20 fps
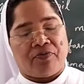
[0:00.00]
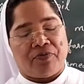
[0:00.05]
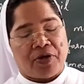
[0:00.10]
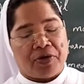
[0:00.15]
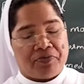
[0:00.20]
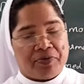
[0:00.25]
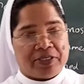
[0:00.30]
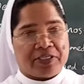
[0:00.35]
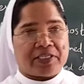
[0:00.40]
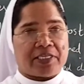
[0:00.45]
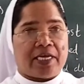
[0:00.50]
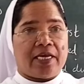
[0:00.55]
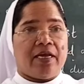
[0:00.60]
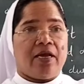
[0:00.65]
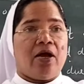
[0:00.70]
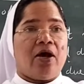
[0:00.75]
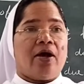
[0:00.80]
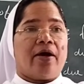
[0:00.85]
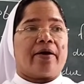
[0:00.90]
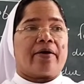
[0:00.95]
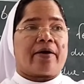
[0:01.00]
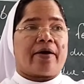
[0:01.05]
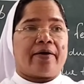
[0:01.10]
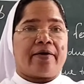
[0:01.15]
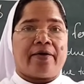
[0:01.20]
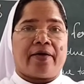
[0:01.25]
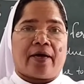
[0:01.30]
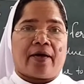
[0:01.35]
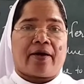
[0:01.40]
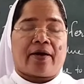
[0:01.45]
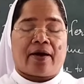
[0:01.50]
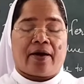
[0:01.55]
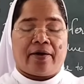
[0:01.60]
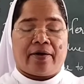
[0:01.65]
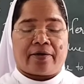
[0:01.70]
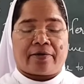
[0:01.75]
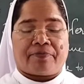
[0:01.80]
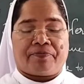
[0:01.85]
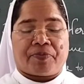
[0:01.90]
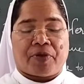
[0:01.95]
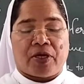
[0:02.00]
When we see red color,